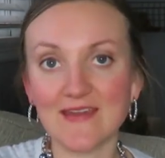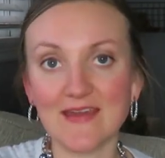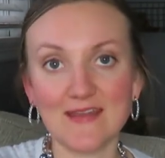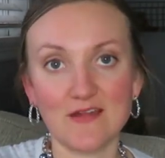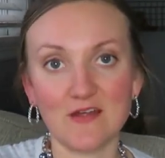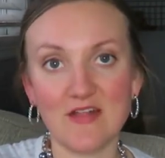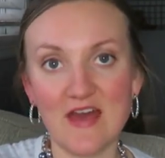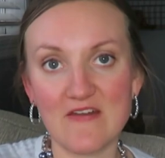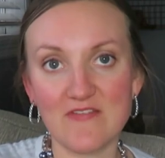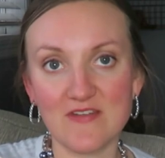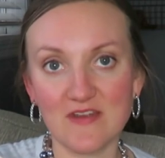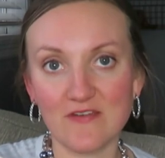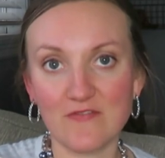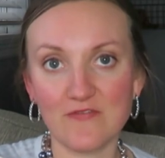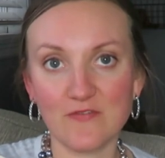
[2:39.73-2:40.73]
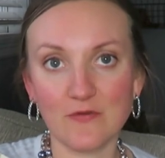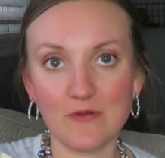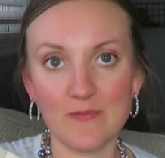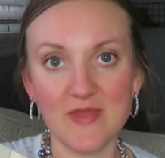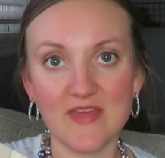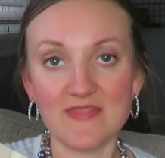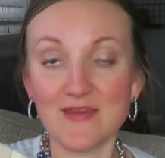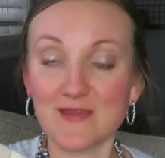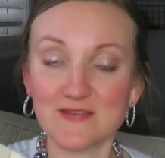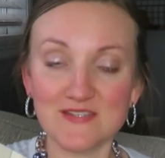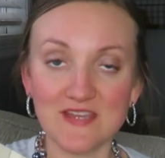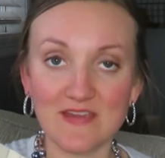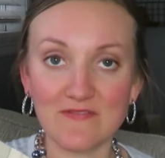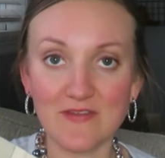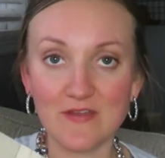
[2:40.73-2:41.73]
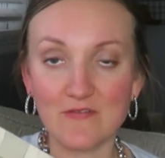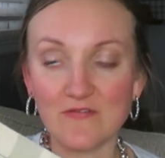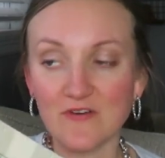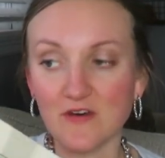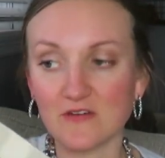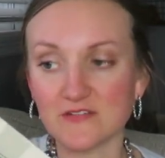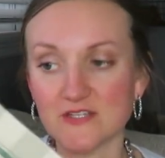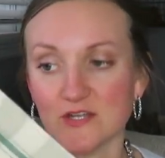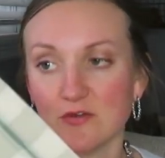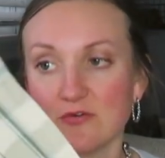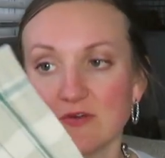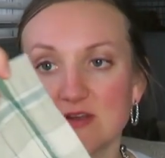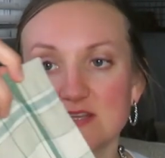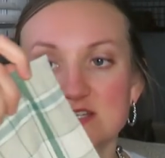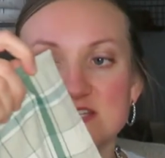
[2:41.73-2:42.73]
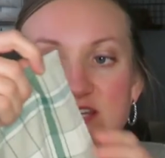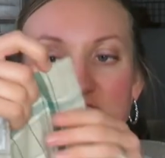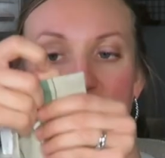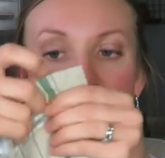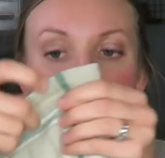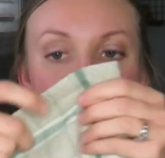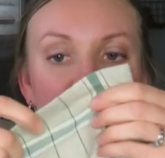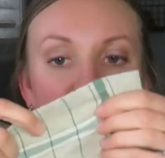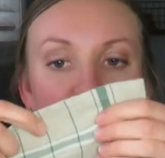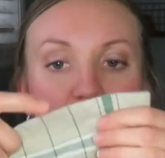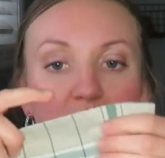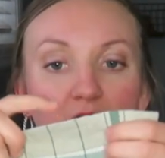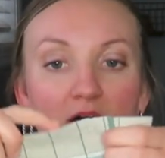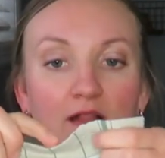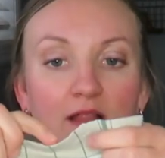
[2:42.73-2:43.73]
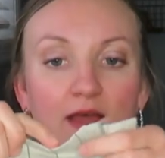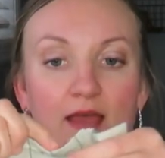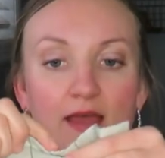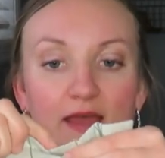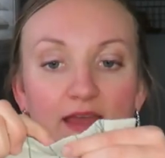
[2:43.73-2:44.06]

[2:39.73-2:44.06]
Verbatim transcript: and I'll have it up for my Thanksgiving fall decor to use as well.